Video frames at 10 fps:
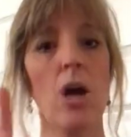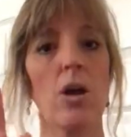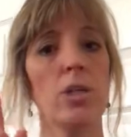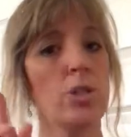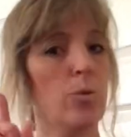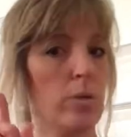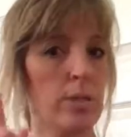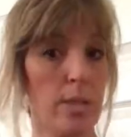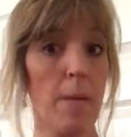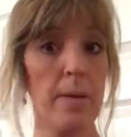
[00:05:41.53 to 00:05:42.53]
on your
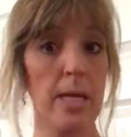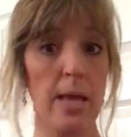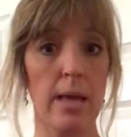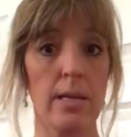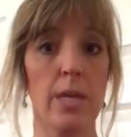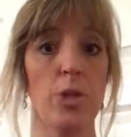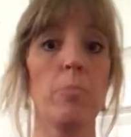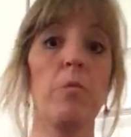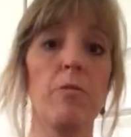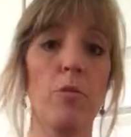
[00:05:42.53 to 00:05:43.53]
dominant hand and you
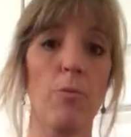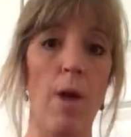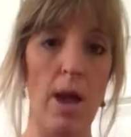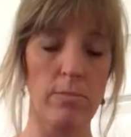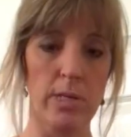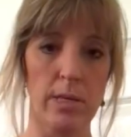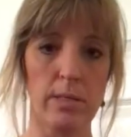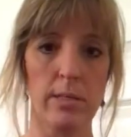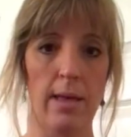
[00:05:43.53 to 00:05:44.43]
move around it,